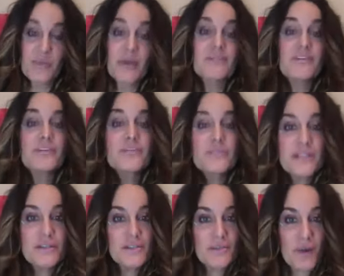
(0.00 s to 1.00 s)
But if you're using
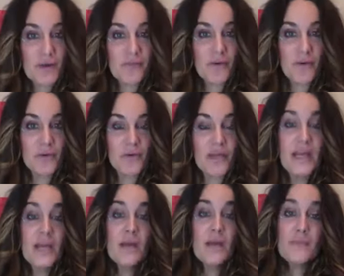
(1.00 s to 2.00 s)
your smartphone,
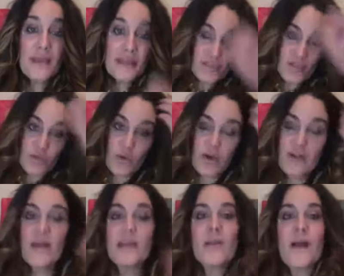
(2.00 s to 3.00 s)
make sure
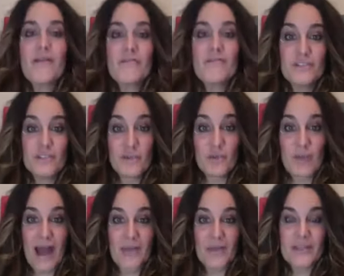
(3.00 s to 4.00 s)
that you have the Zoom
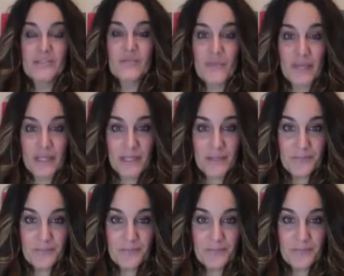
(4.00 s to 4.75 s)
app. It's free.